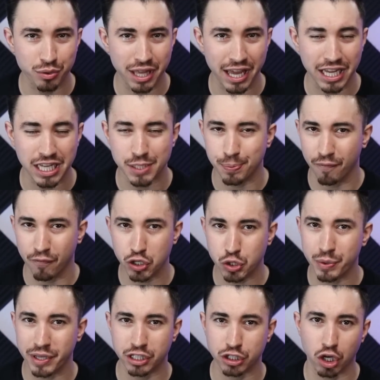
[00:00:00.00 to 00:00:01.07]
that is, but first
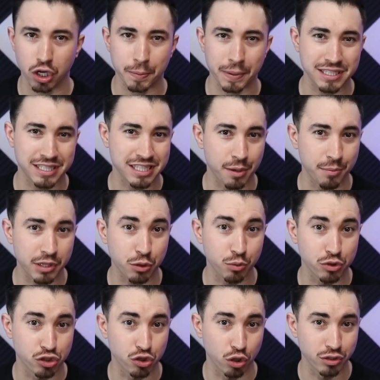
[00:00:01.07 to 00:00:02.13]
we have to talk about some of the
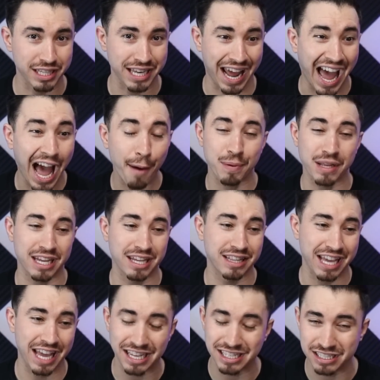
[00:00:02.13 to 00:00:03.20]
results that happened in
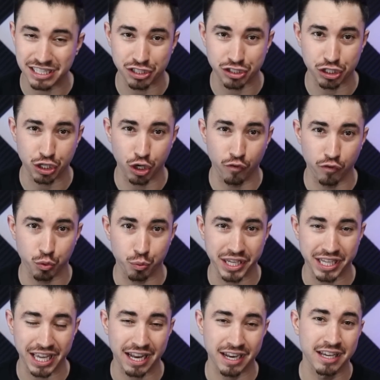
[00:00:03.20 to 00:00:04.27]
the ACC over the
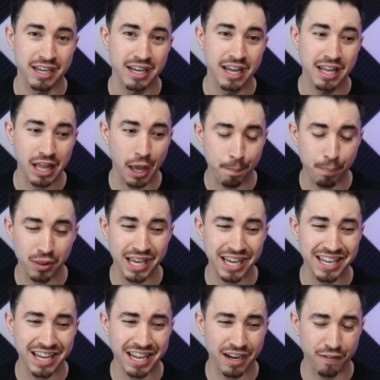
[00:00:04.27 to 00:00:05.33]
weekend that
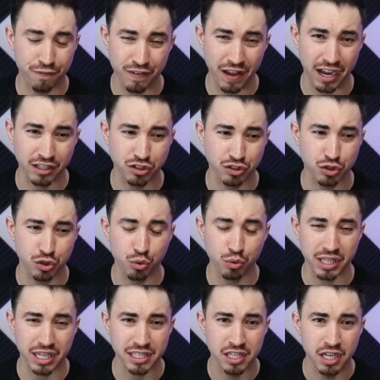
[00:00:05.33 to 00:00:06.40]
played an effect to
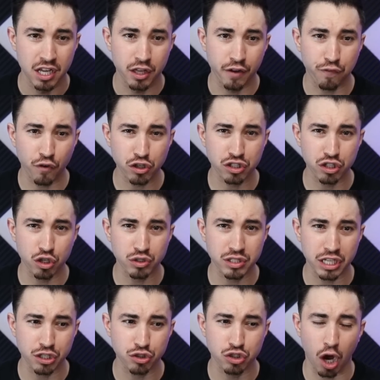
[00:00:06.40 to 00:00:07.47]
this. The first of those
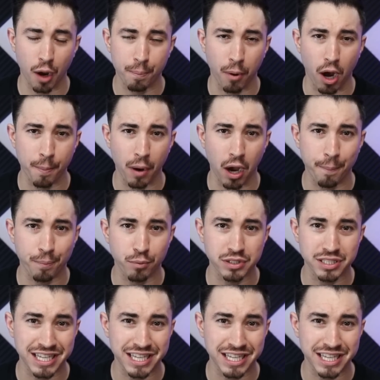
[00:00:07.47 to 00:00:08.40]
that you saw pop up was,